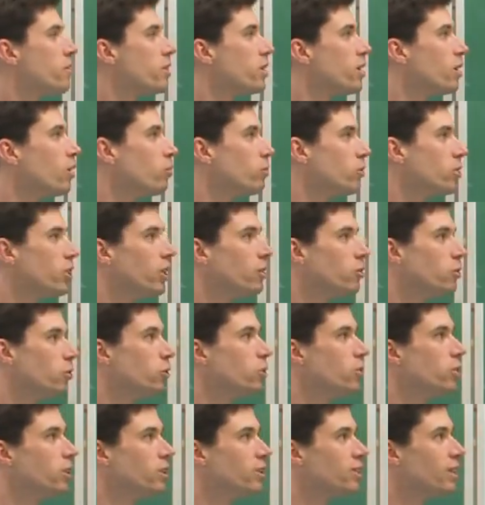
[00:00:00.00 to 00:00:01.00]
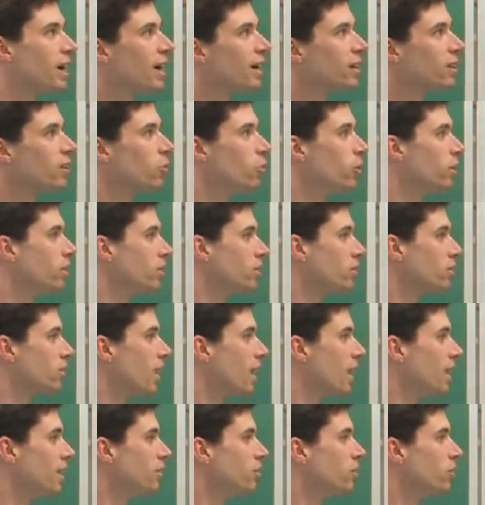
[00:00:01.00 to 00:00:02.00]
theorem tells you exactly when the
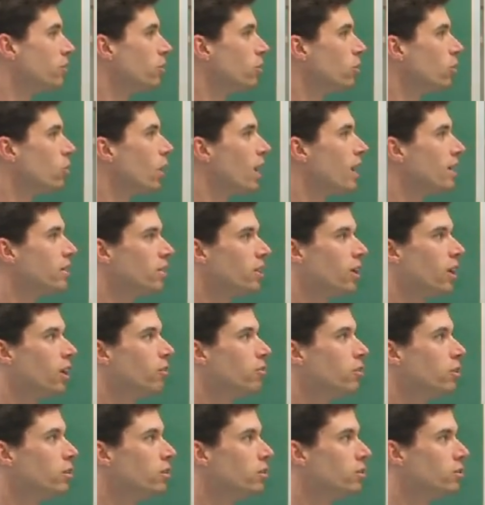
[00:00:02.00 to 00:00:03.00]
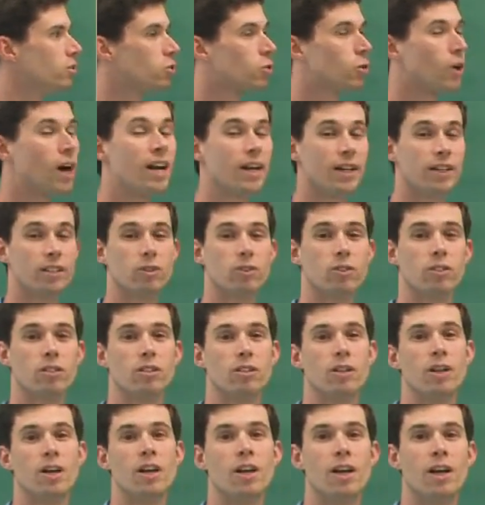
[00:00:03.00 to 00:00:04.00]
sides of a triangle
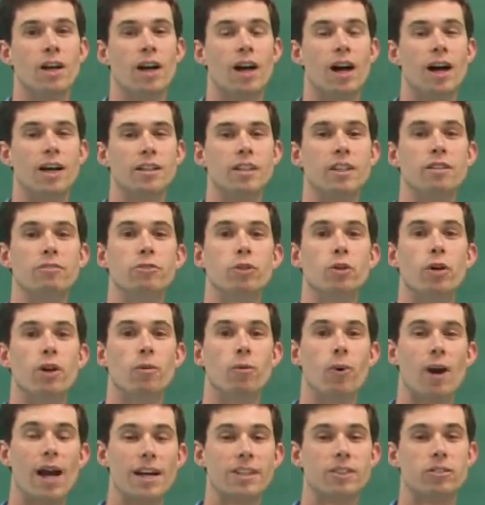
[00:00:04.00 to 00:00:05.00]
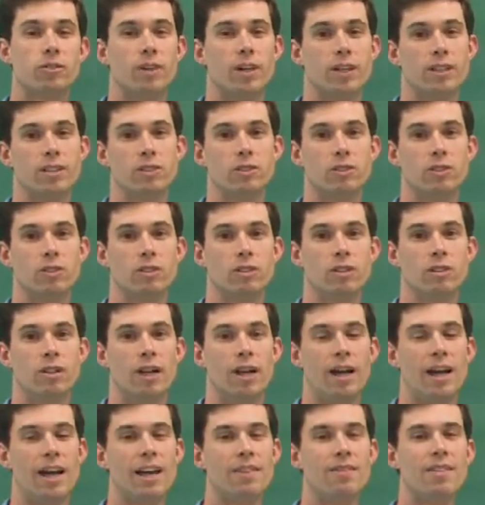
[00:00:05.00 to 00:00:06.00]
give you a right triangle,
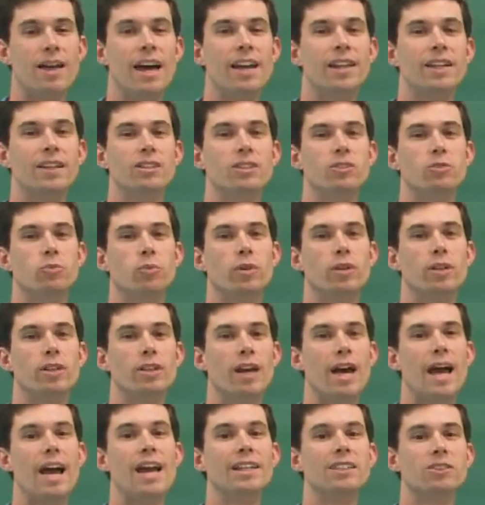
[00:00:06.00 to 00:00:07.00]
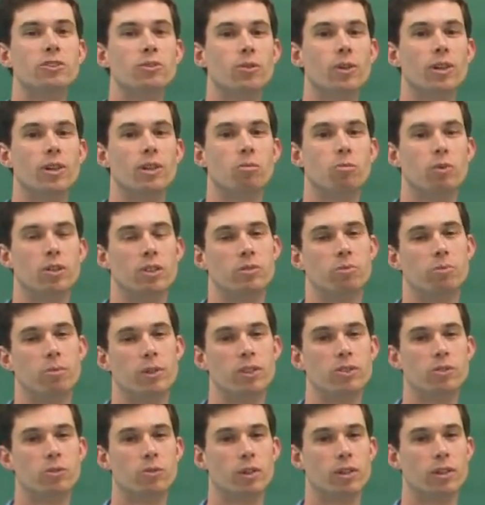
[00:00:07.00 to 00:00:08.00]
and that is when a squared plus
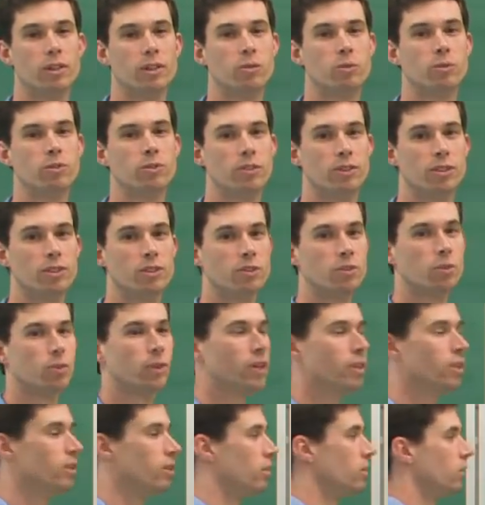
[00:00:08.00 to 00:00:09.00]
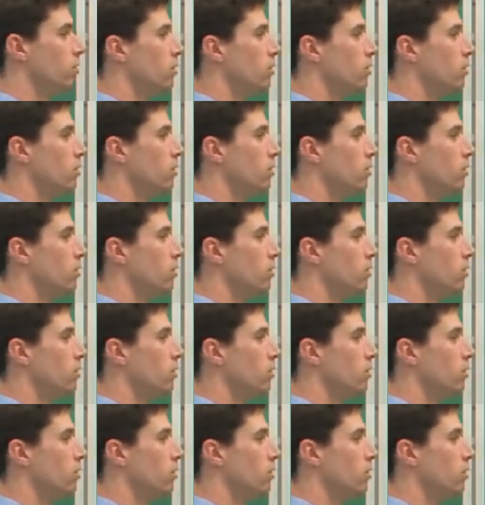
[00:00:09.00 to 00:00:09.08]
b squared equals c squared.